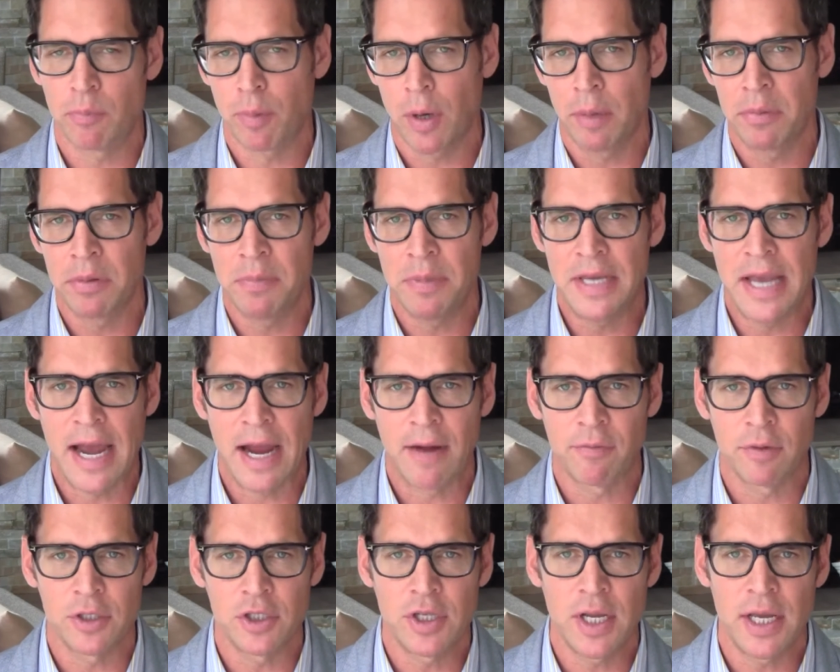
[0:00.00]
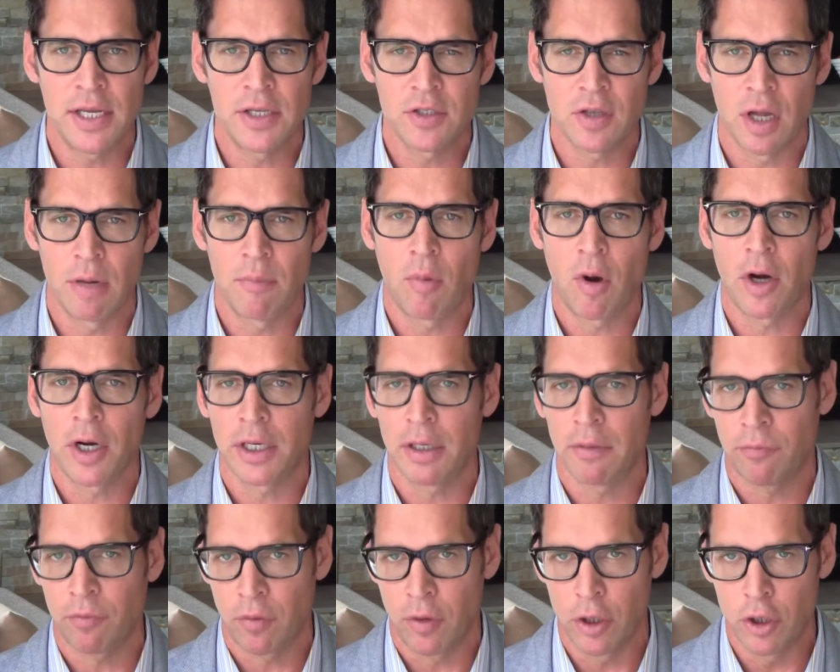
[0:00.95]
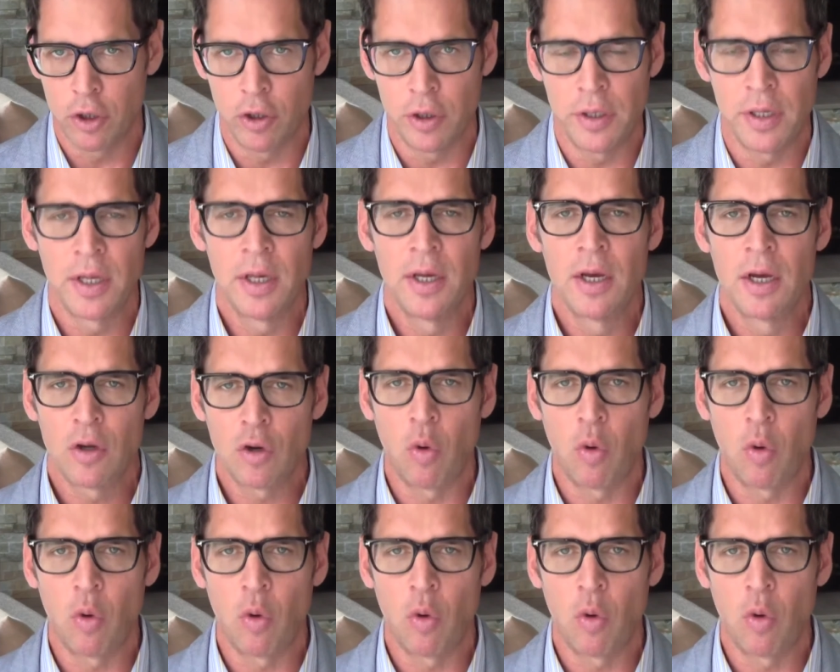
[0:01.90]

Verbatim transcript: It'd probably be average days on market for a good